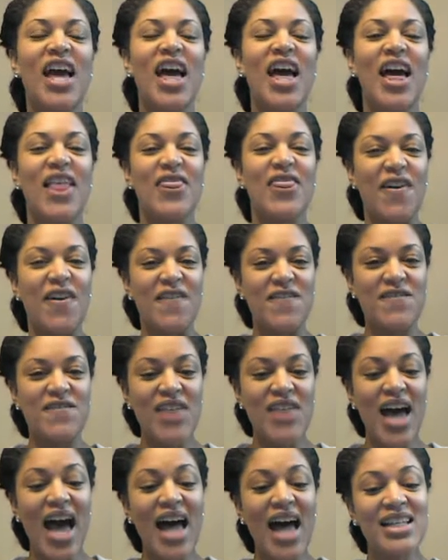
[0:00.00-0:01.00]
the
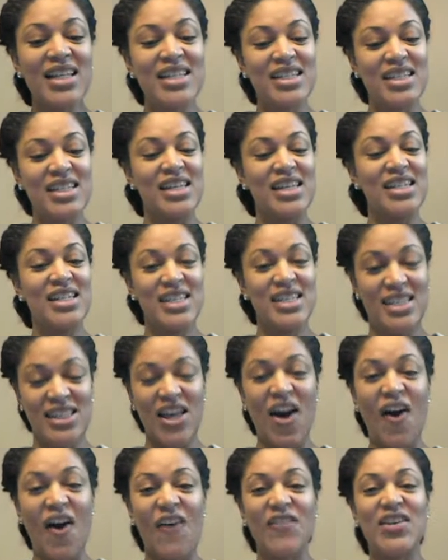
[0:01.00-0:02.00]
fat
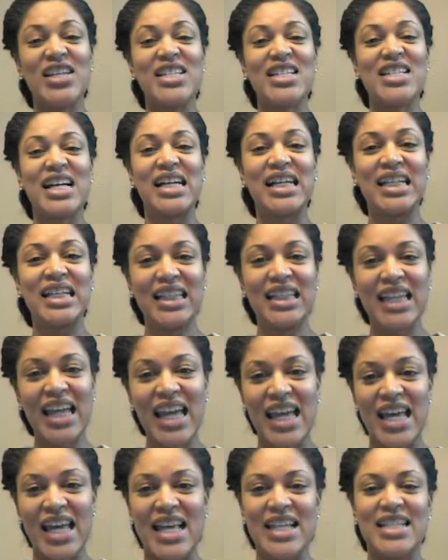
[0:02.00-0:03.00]
itself is a
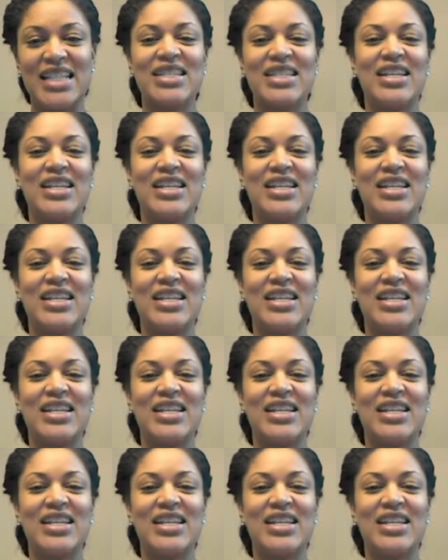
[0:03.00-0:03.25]
gland,